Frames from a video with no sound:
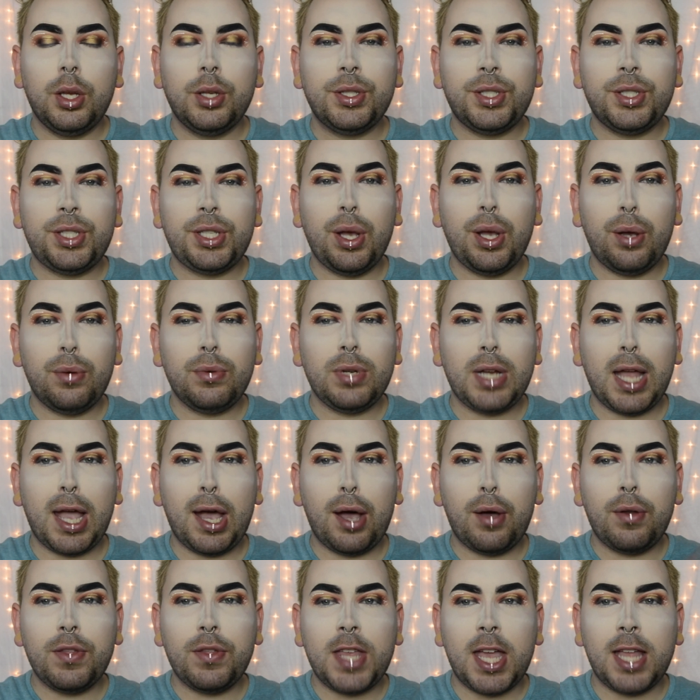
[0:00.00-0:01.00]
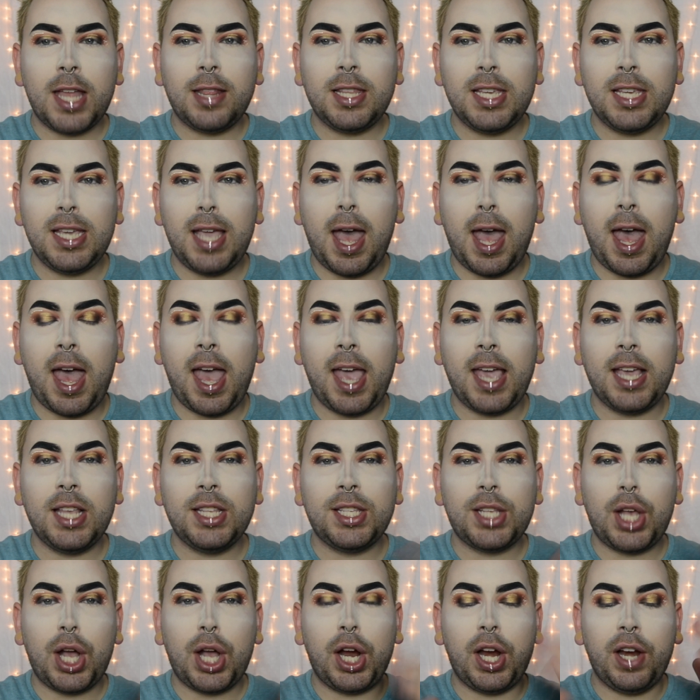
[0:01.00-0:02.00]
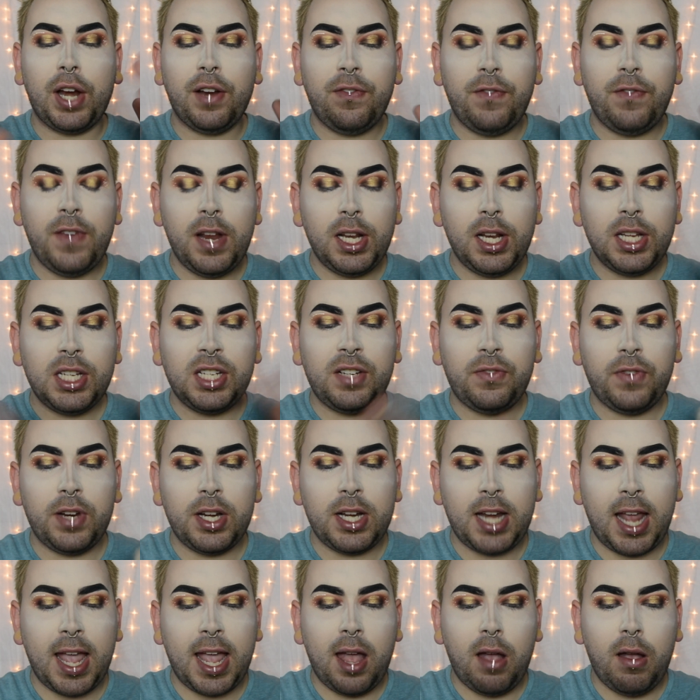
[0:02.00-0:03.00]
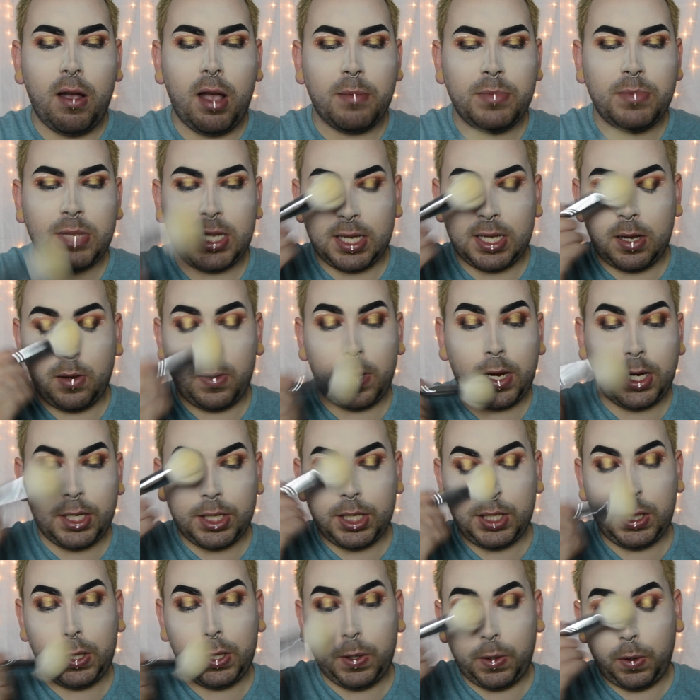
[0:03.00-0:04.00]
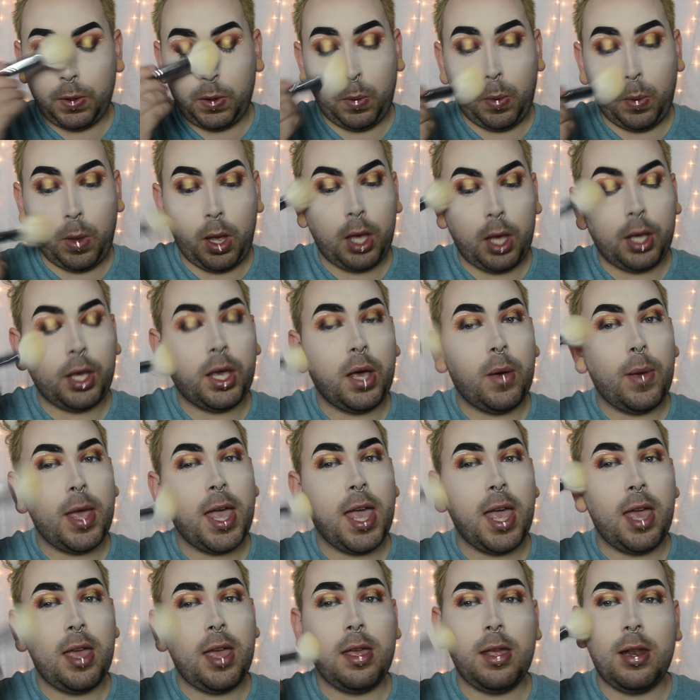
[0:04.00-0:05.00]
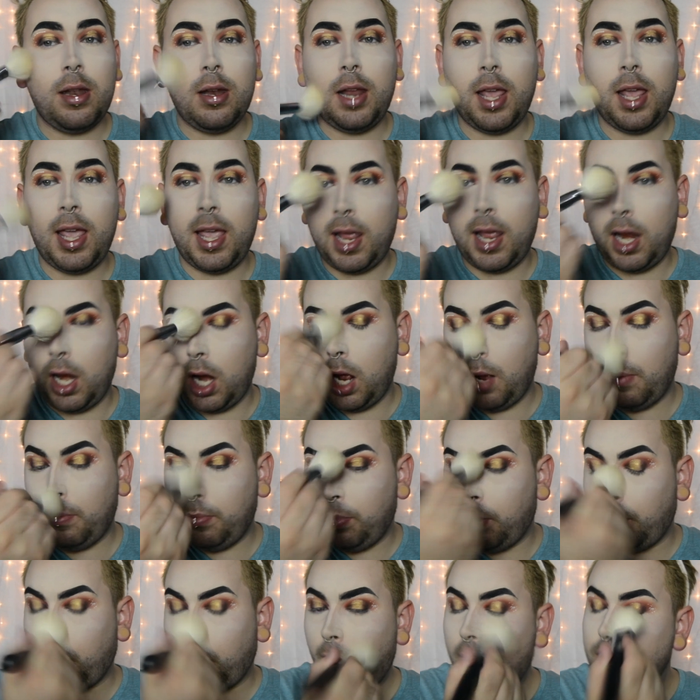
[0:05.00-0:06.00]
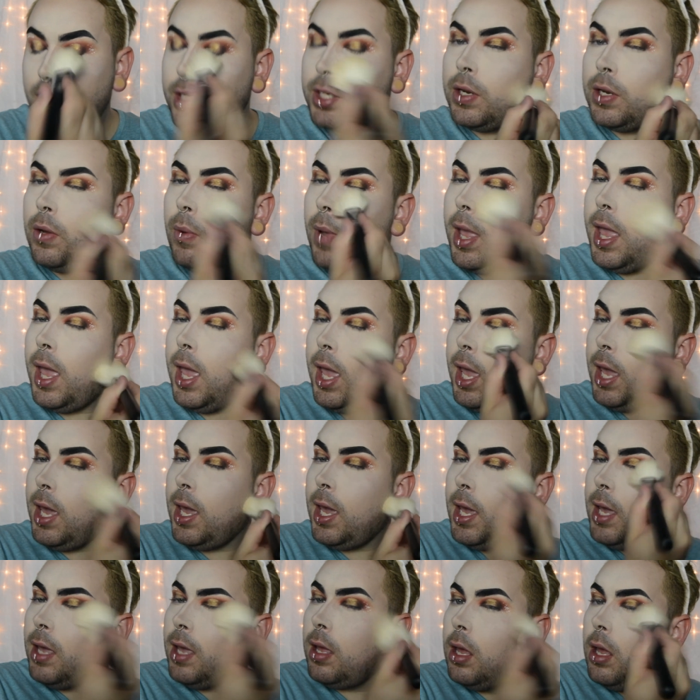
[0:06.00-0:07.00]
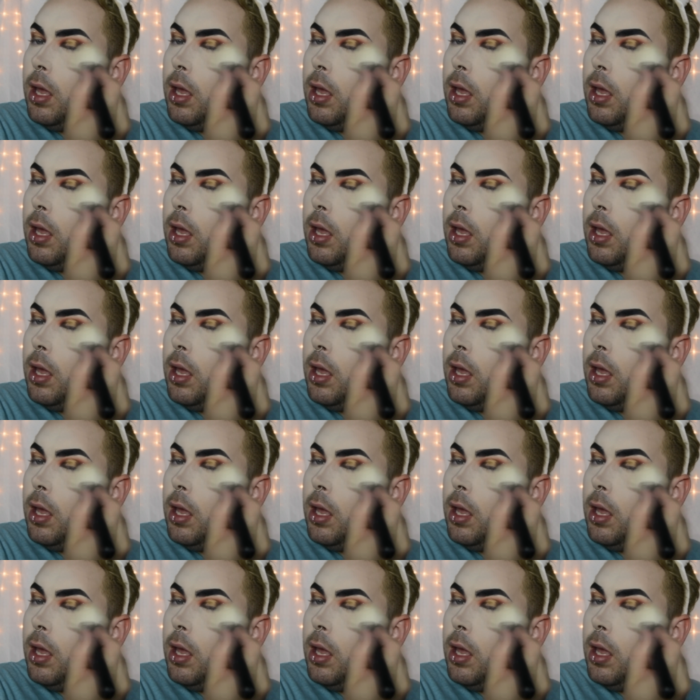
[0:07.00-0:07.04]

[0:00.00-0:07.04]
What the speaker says: So now that the eyes are finished for now, I'm just going to go ahead and brush away